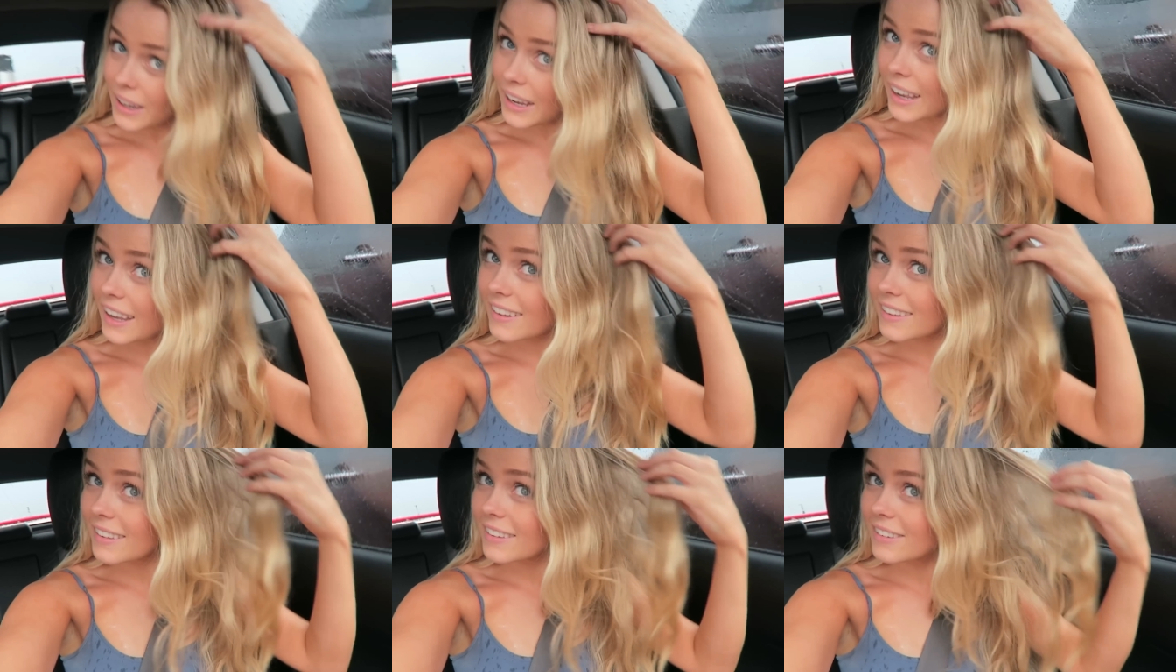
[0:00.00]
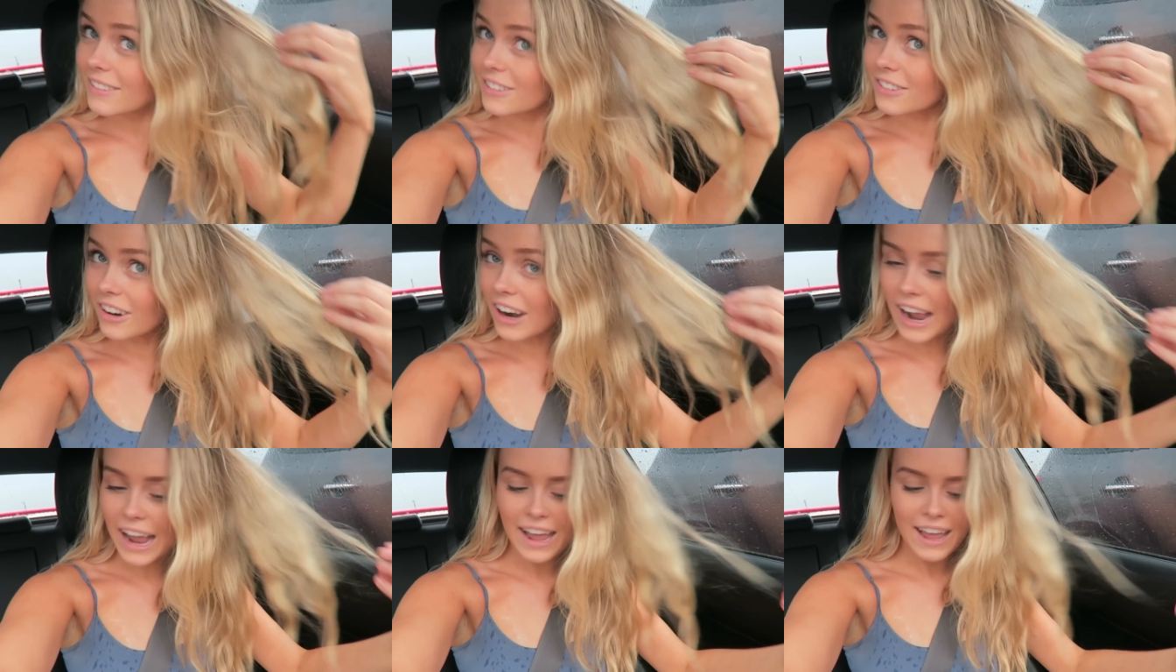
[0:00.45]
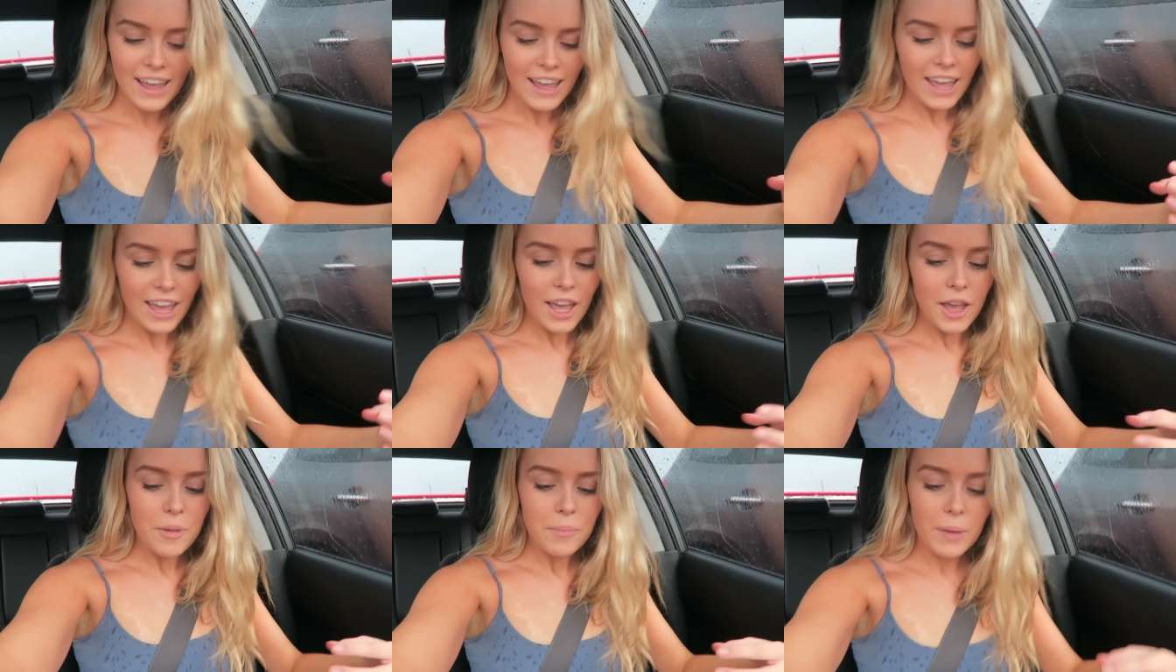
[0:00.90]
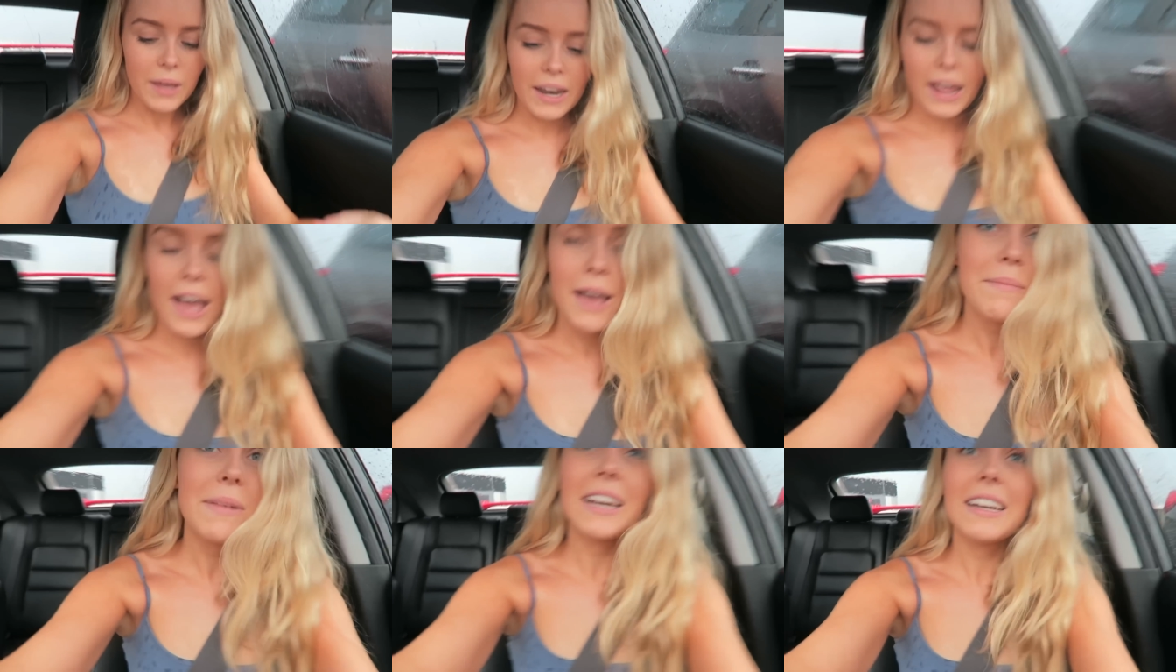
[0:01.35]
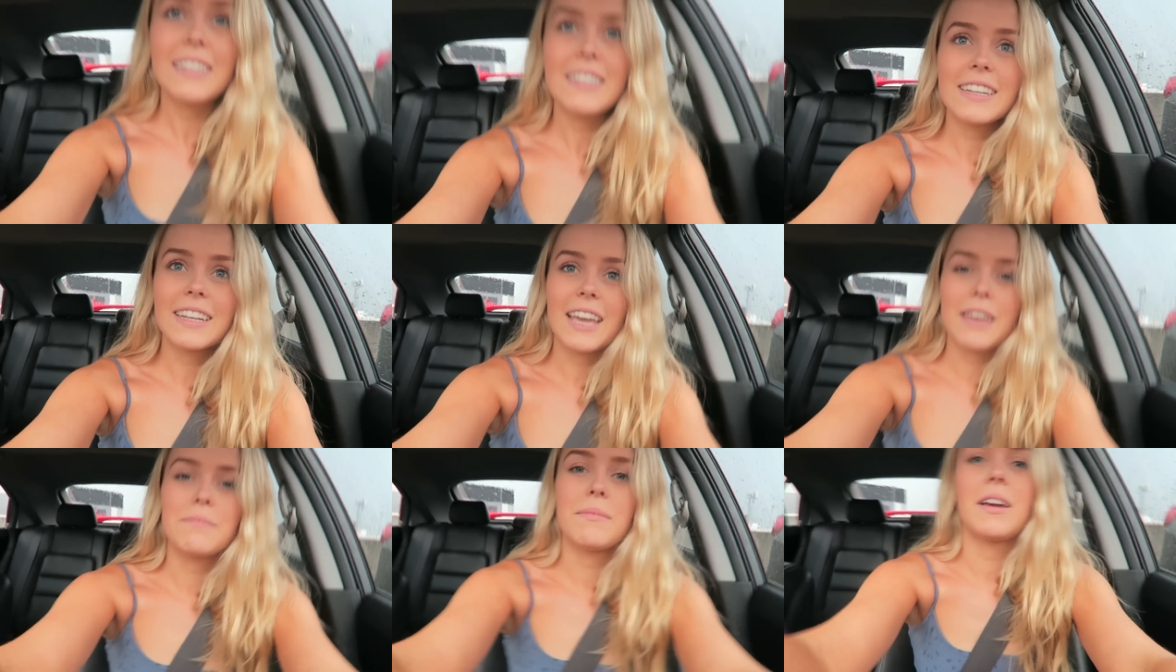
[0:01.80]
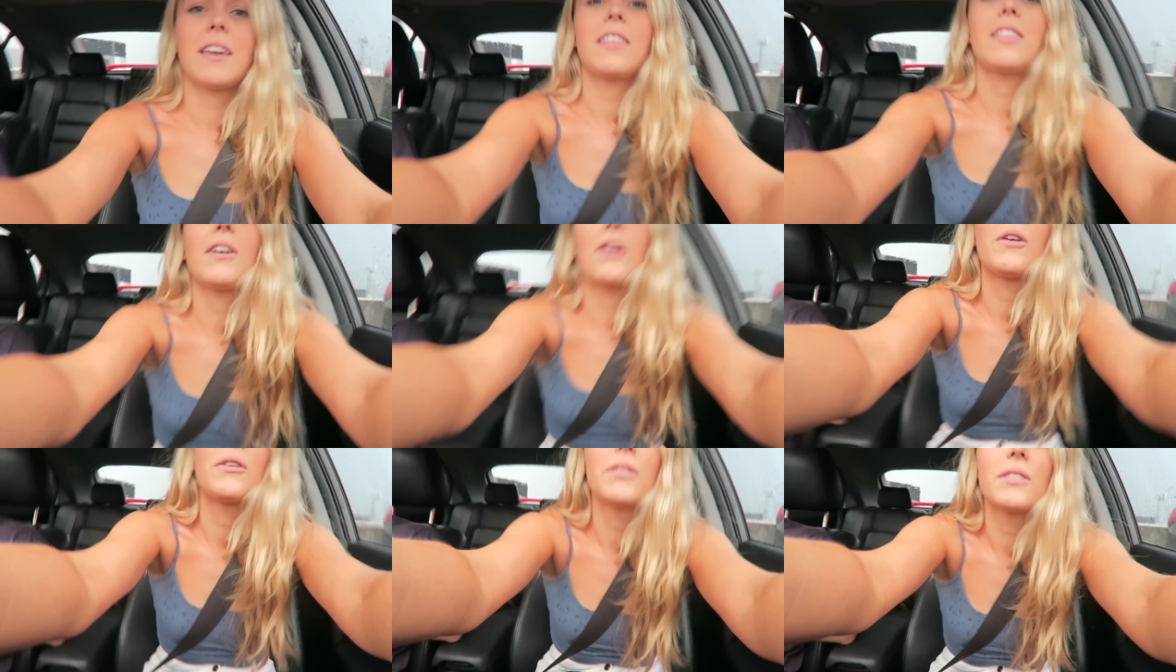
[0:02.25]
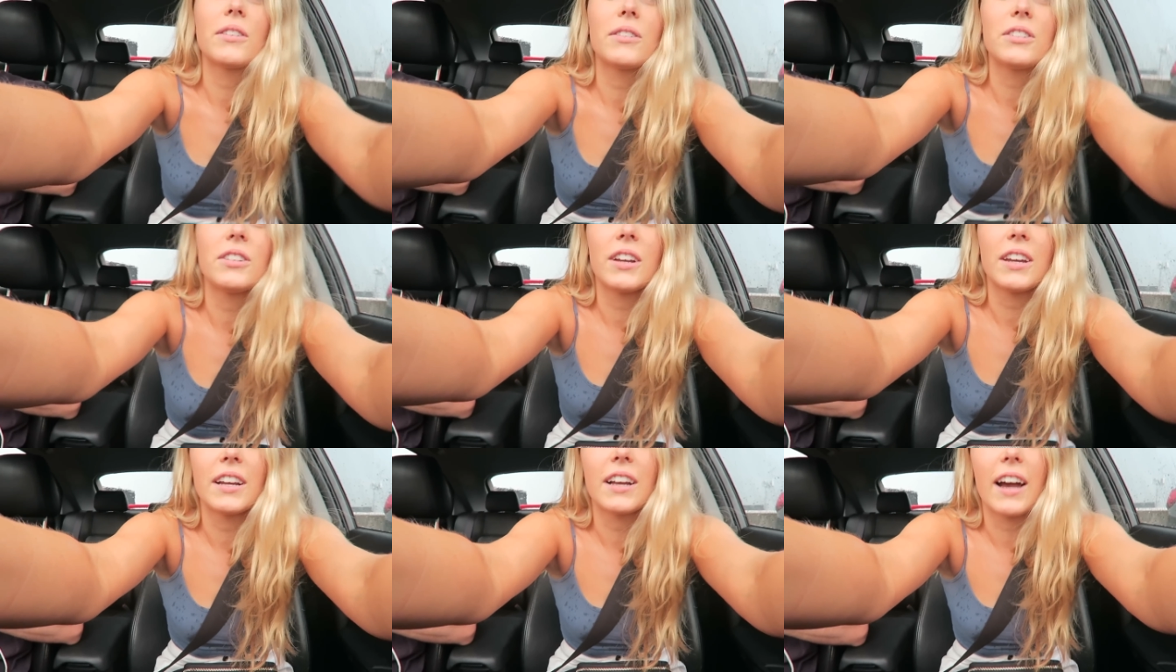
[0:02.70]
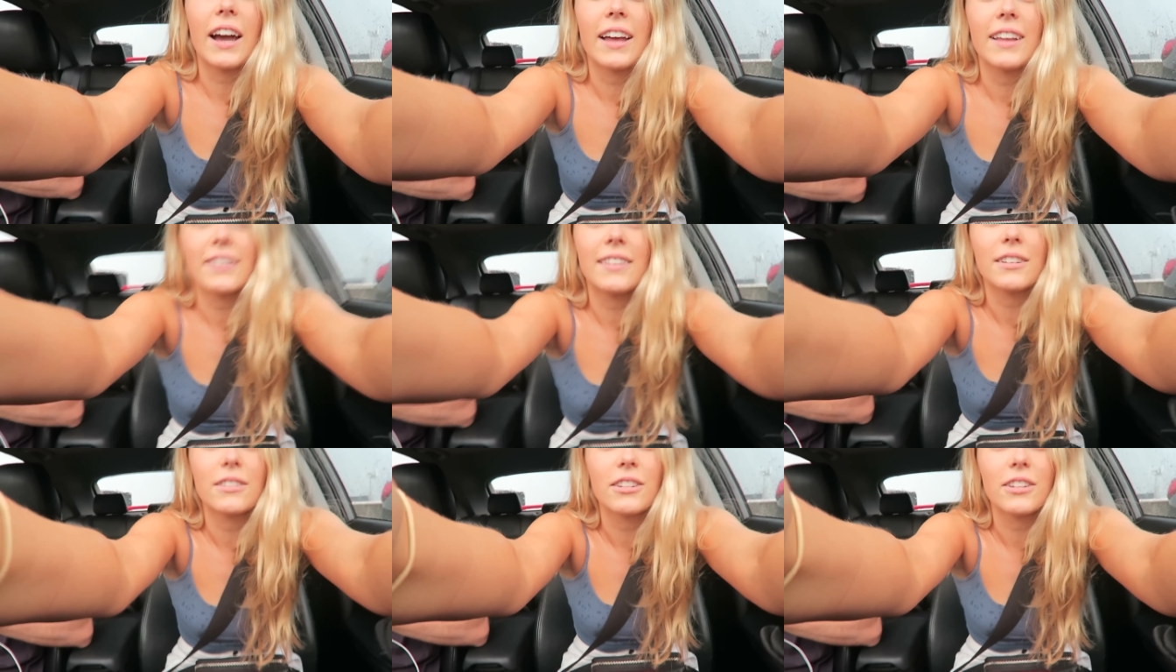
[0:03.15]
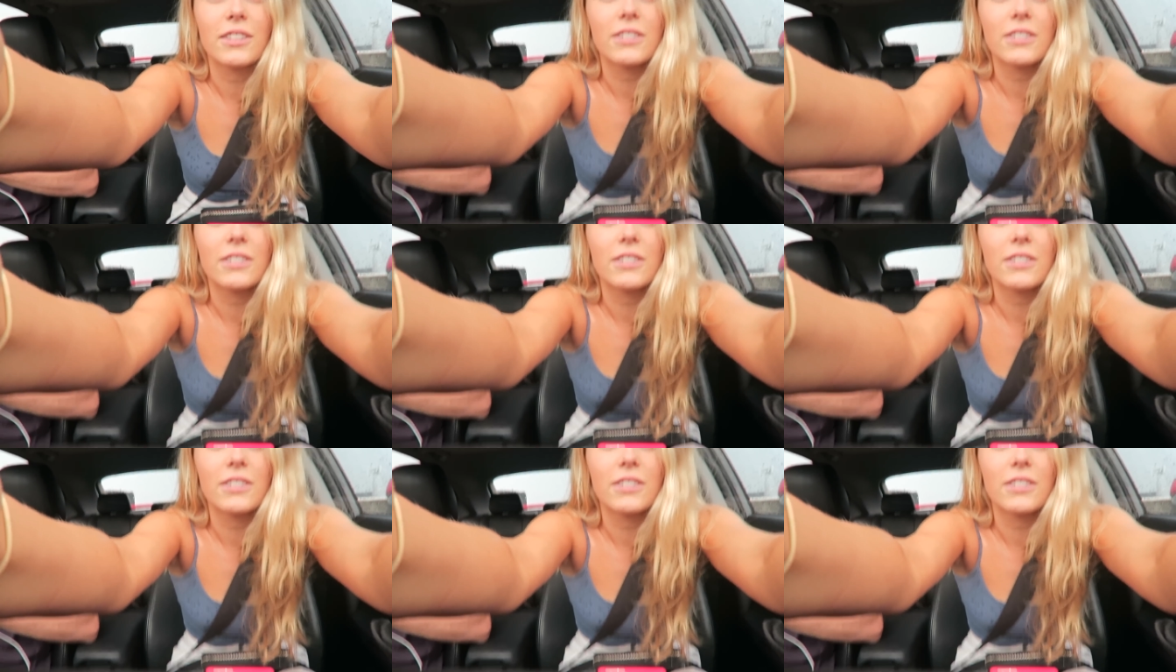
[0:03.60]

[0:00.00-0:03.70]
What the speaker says: my hair's still dry. But I managed to get my thongs. I'll show you guys. I'm